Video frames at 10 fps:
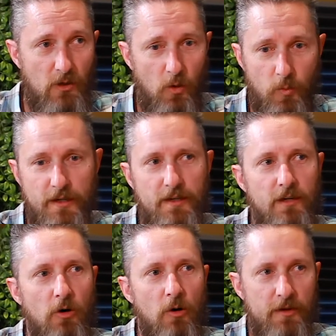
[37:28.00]
oh we're going
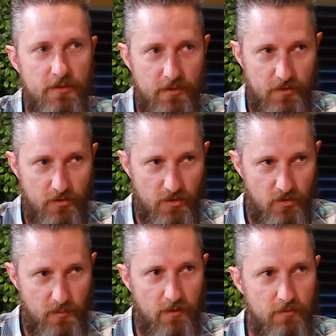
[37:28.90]
to grow into this
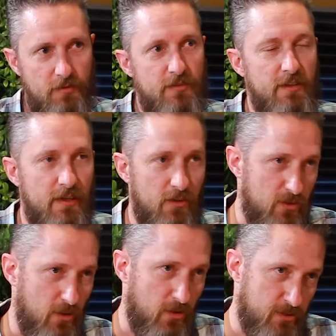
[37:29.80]
let's spend
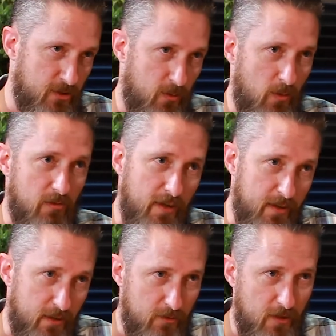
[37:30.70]
$50000 so that we're
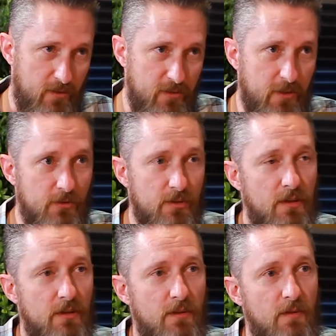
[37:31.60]
ready in five years
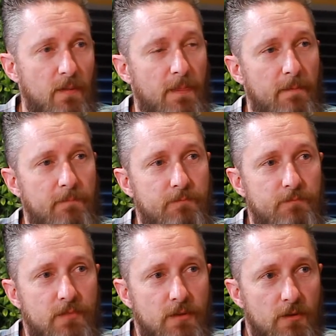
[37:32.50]

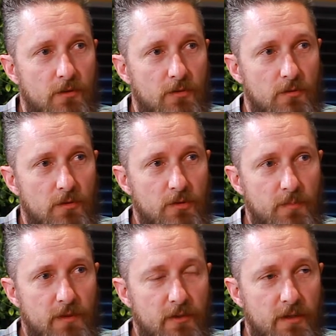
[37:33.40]
you know
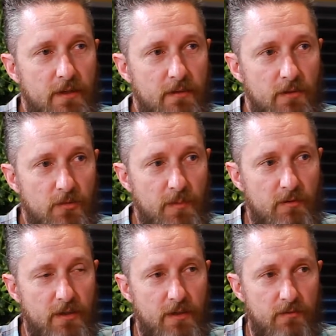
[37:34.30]
let's be ready yeah. let's
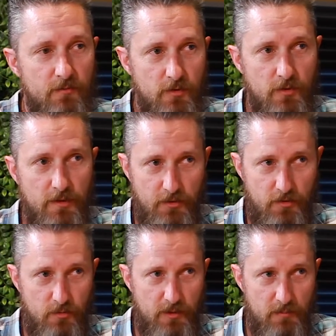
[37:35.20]
be ready for the
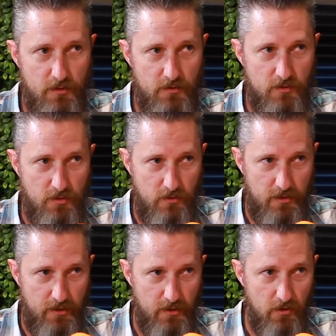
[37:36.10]
next three months
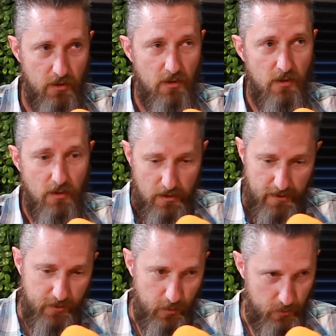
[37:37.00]
to a year
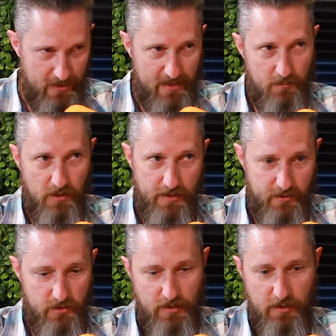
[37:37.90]
and use that
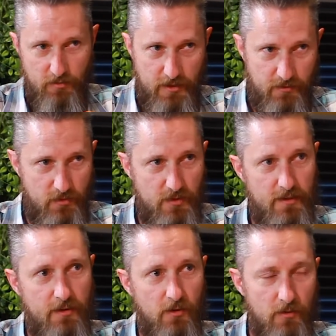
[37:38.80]
money to get ready for
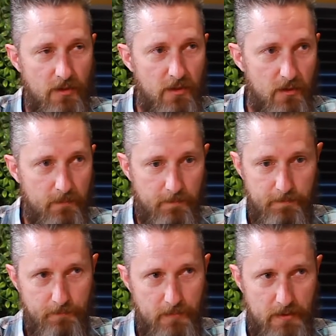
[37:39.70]
the you know
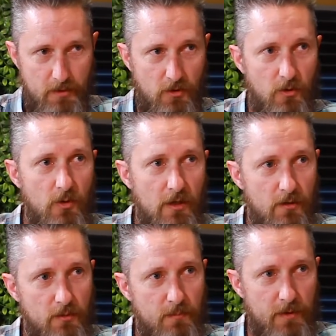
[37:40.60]
but don't go
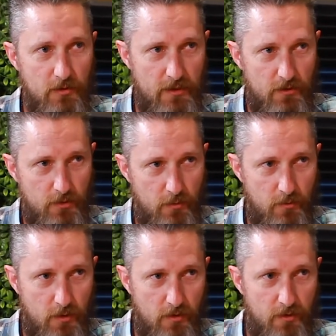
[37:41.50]
out, build out too
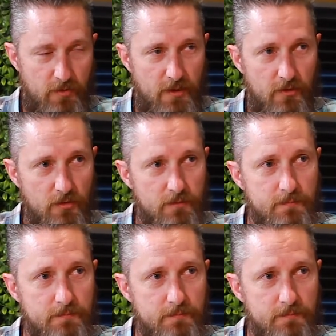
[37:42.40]
far in advance